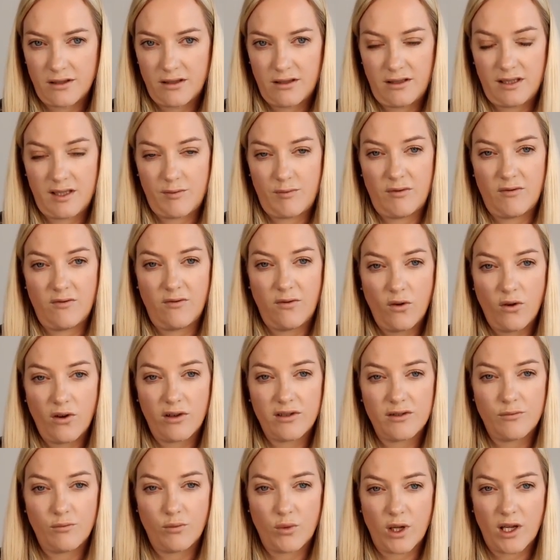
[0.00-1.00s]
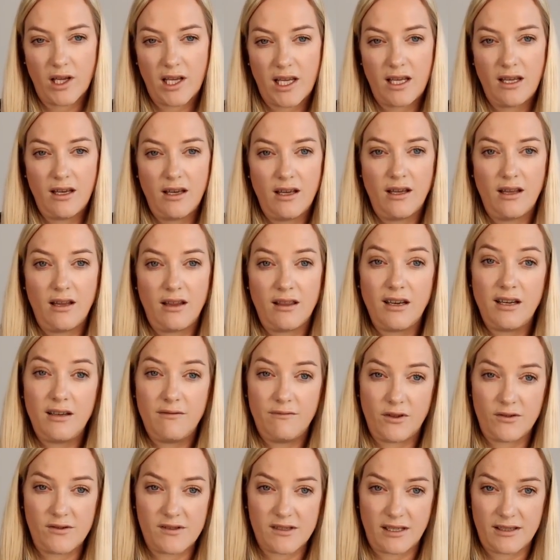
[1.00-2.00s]
It's been fought by the
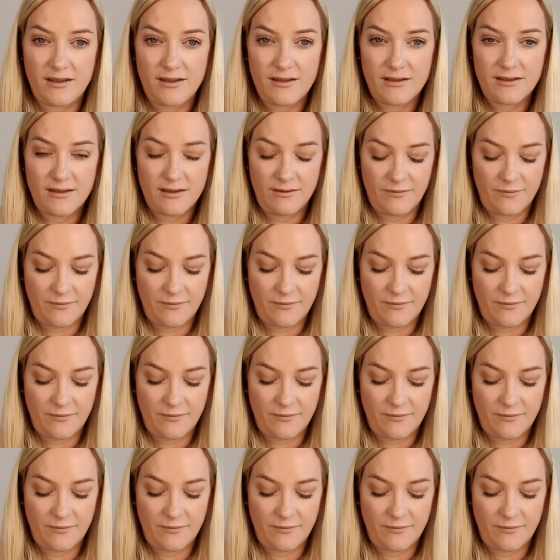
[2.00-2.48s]
lymphocytes.